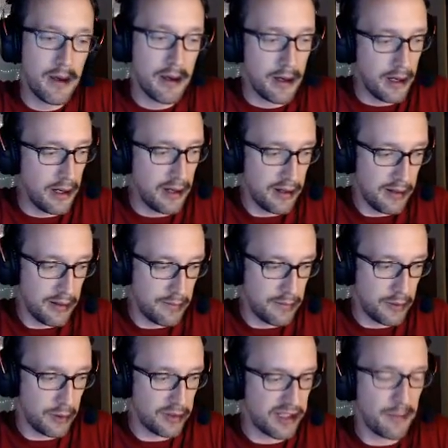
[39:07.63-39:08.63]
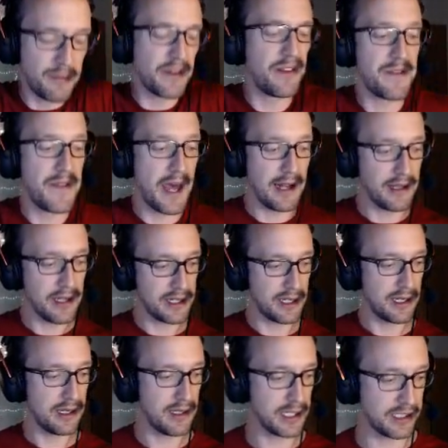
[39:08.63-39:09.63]
or something like that, like
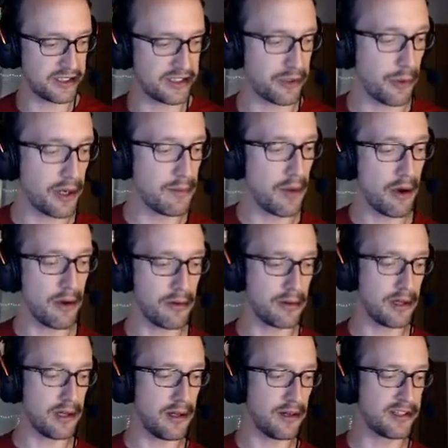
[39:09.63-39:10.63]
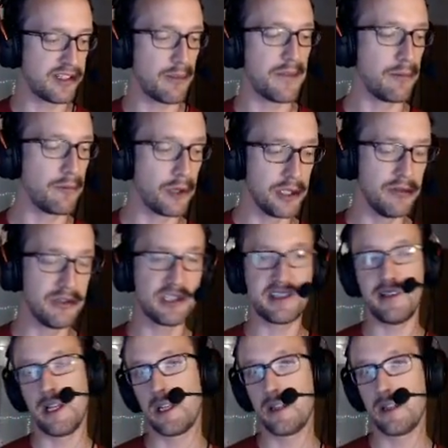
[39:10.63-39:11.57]
a story mode or something where you just